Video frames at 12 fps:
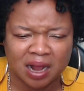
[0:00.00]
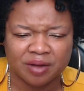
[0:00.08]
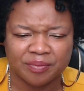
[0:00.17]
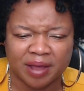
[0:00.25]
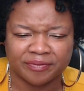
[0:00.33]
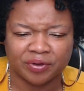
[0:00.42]

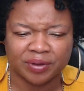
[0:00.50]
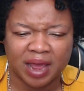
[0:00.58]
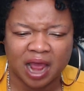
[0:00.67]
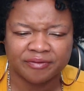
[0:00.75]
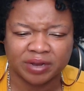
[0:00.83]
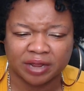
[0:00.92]
in my
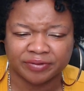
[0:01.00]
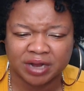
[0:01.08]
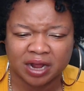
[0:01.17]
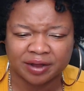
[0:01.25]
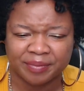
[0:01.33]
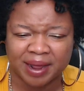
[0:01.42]
vocabulary,
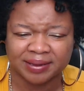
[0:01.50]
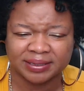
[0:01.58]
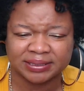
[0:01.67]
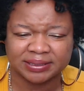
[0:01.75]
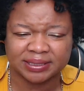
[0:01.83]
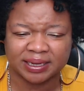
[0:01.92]
not in my
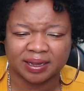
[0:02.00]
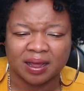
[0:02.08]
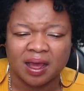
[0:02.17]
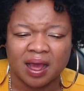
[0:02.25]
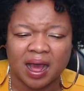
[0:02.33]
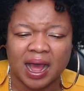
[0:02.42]
listing.
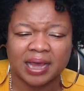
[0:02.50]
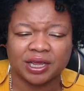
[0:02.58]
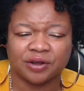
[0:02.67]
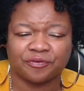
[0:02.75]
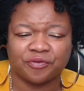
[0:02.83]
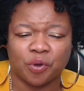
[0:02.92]
I
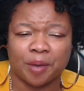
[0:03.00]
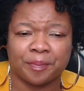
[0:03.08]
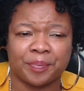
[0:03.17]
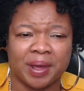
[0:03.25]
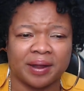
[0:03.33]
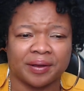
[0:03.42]
can afford
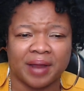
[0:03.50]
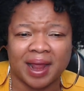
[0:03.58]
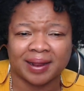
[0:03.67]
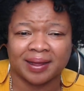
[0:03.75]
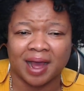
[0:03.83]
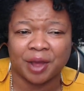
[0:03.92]
better.
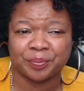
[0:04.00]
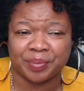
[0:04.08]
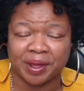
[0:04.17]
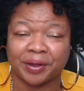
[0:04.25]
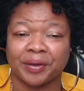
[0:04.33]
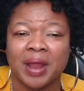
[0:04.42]
I got
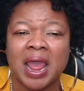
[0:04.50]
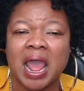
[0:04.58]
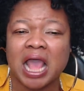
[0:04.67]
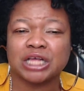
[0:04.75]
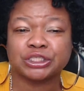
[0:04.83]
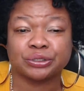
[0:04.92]
better.
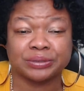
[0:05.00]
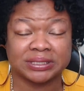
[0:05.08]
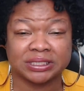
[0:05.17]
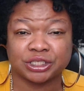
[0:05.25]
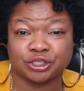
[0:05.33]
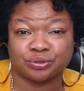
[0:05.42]
And so
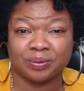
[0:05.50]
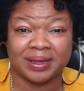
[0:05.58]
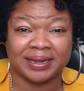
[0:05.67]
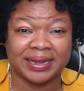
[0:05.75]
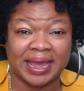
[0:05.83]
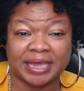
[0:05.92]
this is
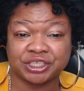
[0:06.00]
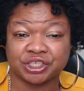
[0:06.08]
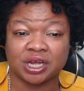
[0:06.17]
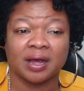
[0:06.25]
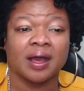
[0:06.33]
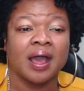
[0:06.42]
when
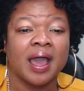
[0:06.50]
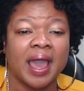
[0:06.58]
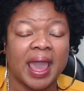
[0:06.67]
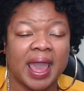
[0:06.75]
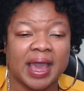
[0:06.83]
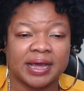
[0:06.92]
Aisha
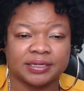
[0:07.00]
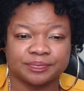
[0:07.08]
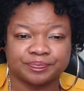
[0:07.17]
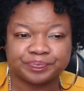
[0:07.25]
and